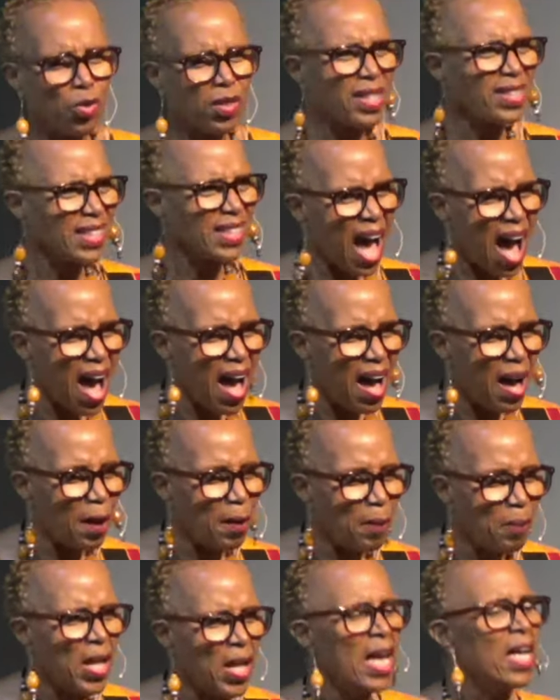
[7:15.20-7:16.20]
the time.
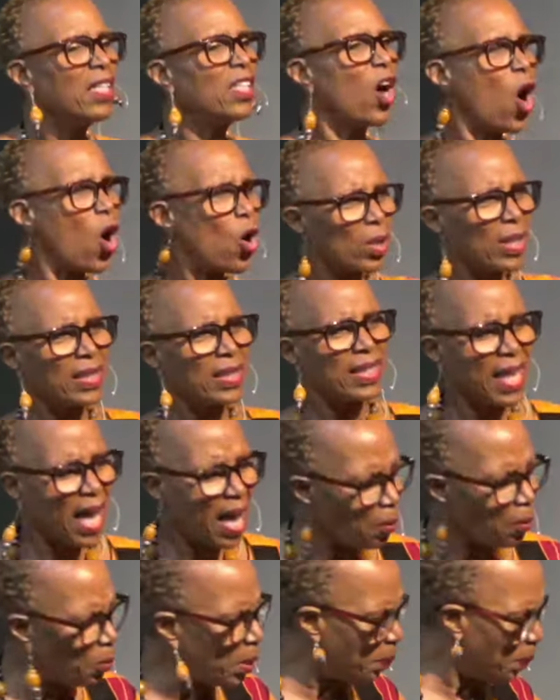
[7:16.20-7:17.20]
The only
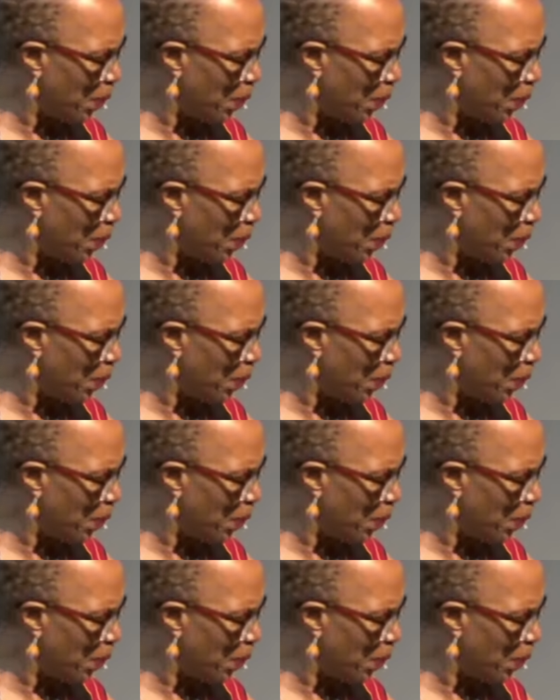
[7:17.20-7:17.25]
time we